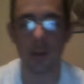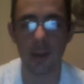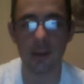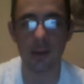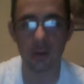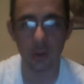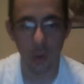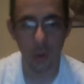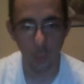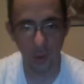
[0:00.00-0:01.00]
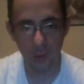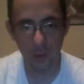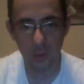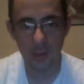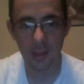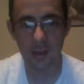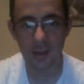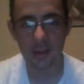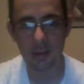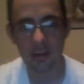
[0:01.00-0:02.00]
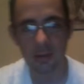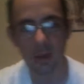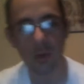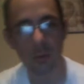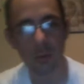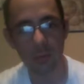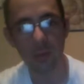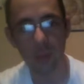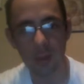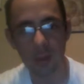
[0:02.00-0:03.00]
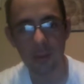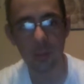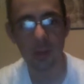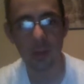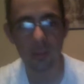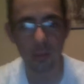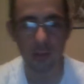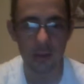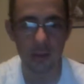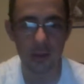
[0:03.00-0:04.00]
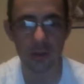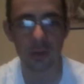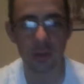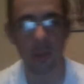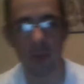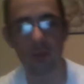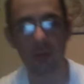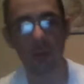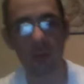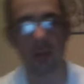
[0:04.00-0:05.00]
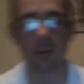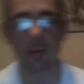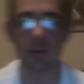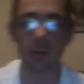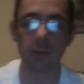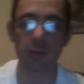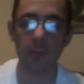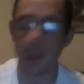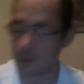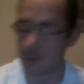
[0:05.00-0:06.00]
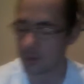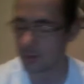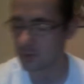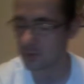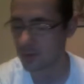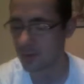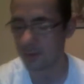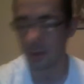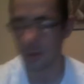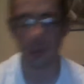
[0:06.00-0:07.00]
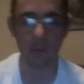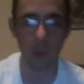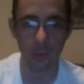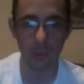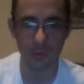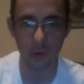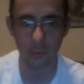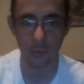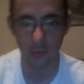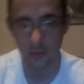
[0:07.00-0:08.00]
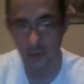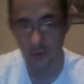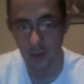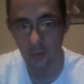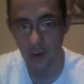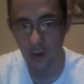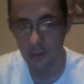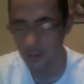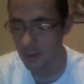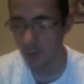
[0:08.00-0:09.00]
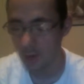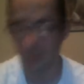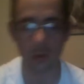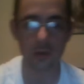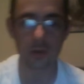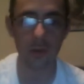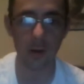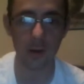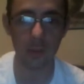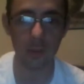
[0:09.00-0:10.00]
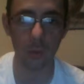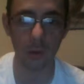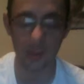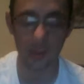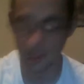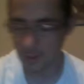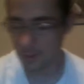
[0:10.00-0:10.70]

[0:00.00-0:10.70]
And what I really like is, you know, they're really bringing prestige to this Battle for Glory series with matches such as Samoa Joe versus Jeff Hardy, where Jeff Hardy won.